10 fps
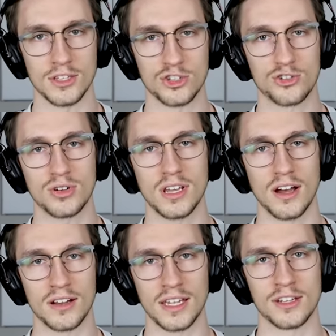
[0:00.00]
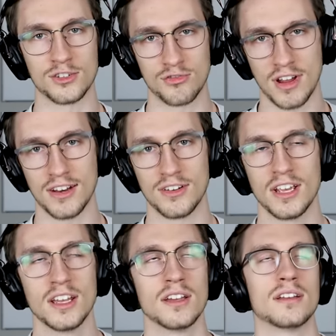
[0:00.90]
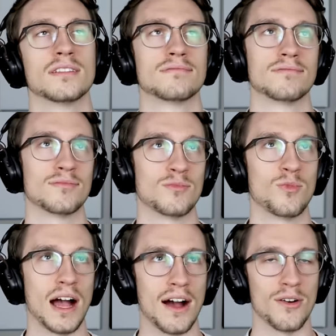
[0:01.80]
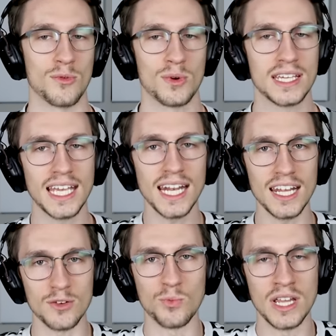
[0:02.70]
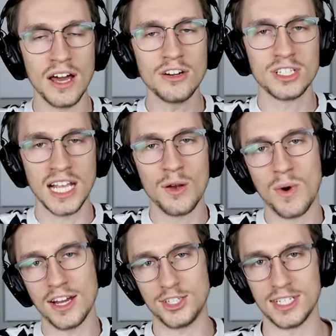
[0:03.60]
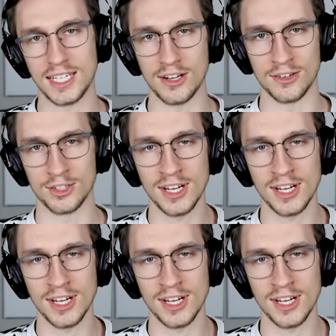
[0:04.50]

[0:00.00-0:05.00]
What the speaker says: These tree-hugging traitors. Wow. We get it. We understand why she's here.